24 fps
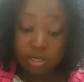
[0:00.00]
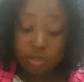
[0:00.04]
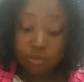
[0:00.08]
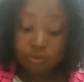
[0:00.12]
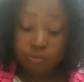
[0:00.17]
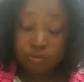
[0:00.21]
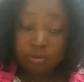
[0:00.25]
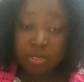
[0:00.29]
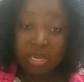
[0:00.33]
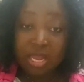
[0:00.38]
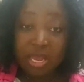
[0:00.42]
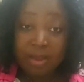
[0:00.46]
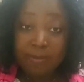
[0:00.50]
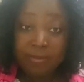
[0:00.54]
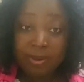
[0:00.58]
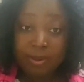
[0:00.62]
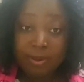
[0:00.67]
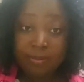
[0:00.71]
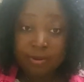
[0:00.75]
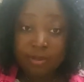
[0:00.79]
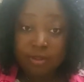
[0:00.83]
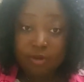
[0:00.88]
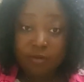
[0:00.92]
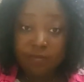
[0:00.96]
to the upper
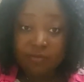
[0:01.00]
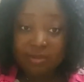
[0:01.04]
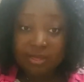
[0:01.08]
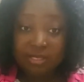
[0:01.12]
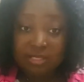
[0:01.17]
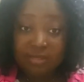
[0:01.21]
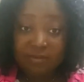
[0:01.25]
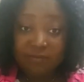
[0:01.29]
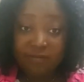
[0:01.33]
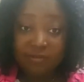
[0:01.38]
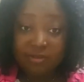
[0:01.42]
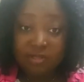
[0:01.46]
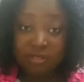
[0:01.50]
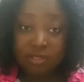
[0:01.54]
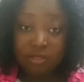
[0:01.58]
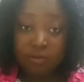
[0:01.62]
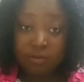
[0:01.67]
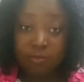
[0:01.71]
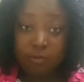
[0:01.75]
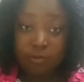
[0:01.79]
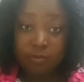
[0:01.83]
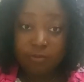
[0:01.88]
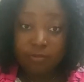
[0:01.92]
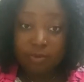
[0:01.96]
border of the symphysis
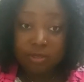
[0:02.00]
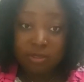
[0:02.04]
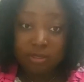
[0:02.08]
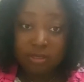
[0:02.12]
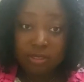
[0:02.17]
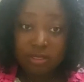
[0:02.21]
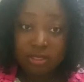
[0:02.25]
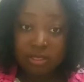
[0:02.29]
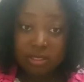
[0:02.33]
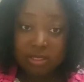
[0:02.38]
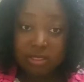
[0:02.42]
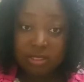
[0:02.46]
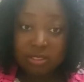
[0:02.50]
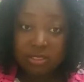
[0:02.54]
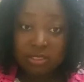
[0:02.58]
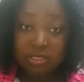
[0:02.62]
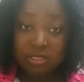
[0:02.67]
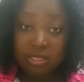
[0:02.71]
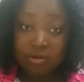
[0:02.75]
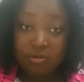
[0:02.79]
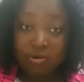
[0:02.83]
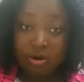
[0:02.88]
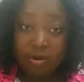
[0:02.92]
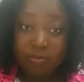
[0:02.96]
pubis.
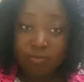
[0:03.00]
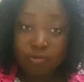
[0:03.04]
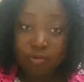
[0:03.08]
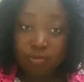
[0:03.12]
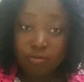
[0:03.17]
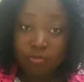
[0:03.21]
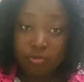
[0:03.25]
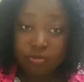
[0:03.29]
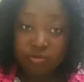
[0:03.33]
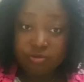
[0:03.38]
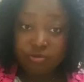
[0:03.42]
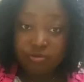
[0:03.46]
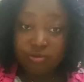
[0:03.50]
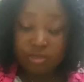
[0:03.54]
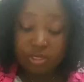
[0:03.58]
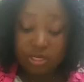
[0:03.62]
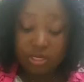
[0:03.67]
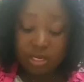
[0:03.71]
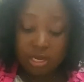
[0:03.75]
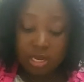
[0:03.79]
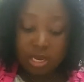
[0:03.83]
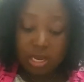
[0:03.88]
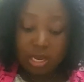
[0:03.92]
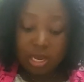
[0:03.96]
Sacral promontory,
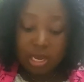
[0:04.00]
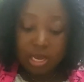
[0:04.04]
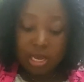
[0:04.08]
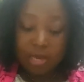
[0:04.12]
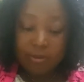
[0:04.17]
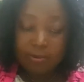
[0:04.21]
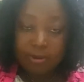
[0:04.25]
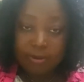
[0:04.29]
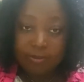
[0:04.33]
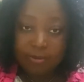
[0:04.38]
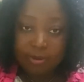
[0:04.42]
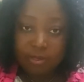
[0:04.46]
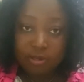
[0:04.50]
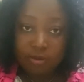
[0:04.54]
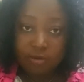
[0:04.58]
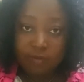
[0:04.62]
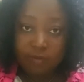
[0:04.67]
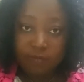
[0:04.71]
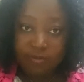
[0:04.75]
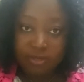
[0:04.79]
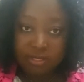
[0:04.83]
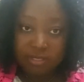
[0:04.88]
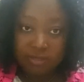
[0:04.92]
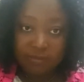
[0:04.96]
upper border
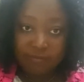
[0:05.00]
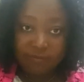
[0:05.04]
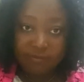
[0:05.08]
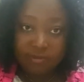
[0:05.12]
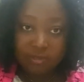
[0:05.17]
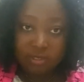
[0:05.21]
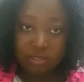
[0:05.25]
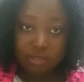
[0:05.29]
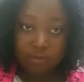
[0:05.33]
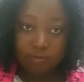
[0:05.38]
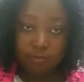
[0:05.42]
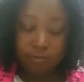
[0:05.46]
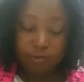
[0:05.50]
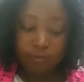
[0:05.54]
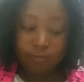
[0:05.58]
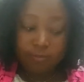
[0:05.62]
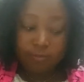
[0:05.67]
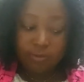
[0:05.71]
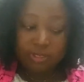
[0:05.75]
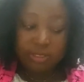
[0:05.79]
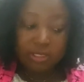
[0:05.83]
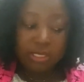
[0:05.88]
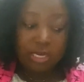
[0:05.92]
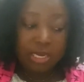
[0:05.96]
of the symphysis
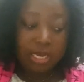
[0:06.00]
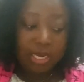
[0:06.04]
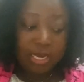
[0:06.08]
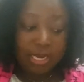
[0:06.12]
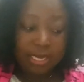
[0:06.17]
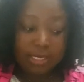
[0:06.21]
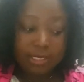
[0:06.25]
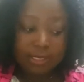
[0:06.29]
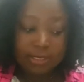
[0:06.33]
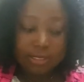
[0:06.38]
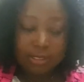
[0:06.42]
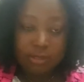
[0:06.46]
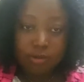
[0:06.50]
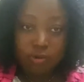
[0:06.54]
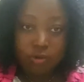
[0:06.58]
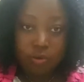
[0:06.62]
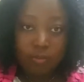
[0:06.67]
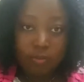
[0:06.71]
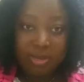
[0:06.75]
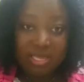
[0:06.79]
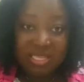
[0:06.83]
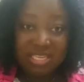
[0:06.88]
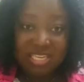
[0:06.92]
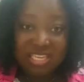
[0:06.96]
pubis. And it is
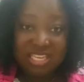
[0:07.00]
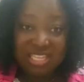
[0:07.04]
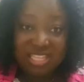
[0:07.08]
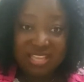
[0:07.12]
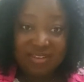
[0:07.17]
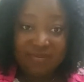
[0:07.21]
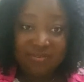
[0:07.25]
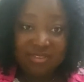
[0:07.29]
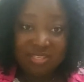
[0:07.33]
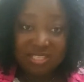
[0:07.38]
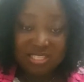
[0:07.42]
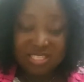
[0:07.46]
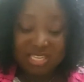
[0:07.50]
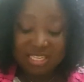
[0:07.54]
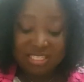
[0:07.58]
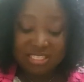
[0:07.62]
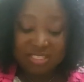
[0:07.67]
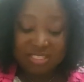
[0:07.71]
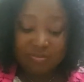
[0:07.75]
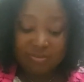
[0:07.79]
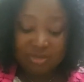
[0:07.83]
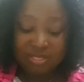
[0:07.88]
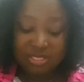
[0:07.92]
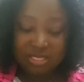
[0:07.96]
normally 11
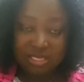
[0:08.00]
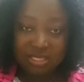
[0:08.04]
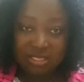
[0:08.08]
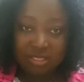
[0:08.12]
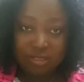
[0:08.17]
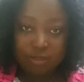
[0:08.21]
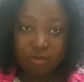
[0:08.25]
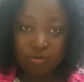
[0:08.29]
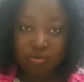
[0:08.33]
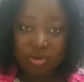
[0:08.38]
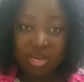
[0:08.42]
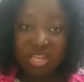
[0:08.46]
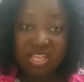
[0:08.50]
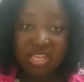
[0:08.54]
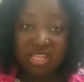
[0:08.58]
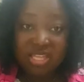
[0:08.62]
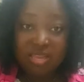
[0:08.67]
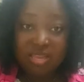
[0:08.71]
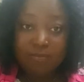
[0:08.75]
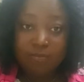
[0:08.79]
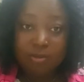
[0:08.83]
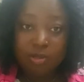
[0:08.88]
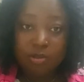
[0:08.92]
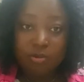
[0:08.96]
centimeters. So
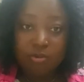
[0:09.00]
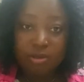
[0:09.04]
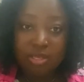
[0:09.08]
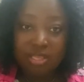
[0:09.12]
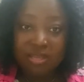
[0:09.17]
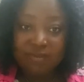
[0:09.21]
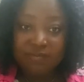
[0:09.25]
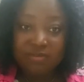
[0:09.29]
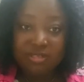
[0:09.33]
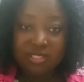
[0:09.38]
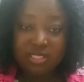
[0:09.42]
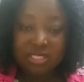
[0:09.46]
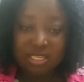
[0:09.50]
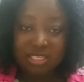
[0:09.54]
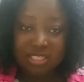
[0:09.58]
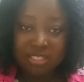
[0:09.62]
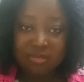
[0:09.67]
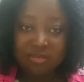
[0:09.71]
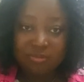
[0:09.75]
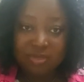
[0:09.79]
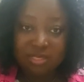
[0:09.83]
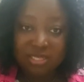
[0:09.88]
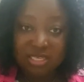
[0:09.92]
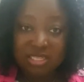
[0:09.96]
anything below 11
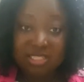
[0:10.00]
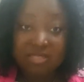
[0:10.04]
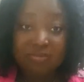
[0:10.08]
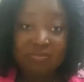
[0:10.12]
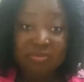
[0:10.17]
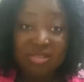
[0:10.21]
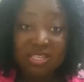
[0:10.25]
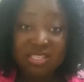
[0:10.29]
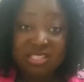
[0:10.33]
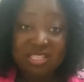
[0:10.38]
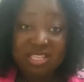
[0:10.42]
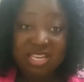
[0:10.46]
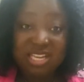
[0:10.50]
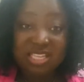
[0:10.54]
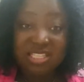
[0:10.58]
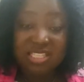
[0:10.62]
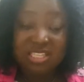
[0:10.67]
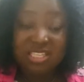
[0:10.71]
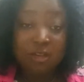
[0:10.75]
centimeters means that